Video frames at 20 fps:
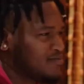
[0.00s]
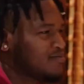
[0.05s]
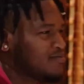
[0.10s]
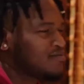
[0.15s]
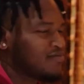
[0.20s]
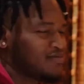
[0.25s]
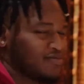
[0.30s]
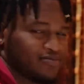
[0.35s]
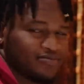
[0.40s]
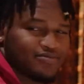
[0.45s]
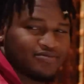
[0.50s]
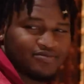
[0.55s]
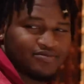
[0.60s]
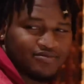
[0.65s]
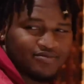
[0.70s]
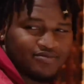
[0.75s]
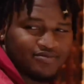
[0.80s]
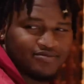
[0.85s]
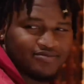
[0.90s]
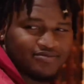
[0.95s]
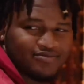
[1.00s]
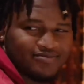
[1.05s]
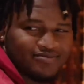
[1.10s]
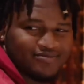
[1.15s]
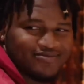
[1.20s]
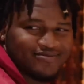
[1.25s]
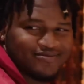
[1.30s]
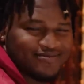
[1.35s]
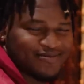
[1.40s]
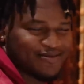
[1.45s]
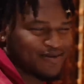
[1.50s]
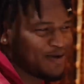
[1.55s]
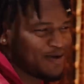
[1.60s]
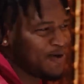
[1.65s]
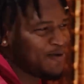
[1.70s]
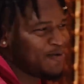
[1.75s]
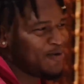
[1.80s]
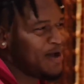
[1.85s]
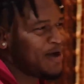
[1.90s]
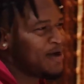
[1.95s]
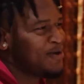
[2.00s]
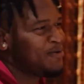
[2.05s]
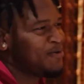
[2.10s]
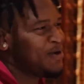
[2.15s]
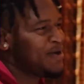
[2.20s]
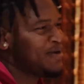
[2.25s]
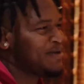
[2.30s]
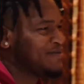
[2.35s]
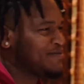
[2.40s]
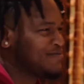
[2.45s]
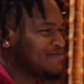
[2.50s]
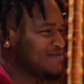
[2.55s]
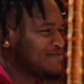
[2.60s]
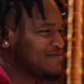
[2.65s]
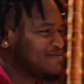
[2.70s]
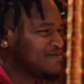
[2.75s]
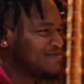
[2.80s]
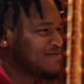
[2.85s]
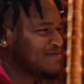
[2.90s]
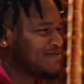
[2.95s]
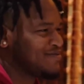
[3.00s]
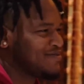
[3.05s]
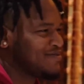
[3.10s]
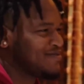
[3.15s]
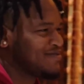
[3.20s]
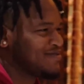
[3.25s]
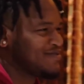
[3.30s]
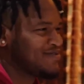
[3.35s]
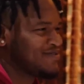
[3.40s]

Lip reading: none of that. Let's start off with Jalen and Kelee.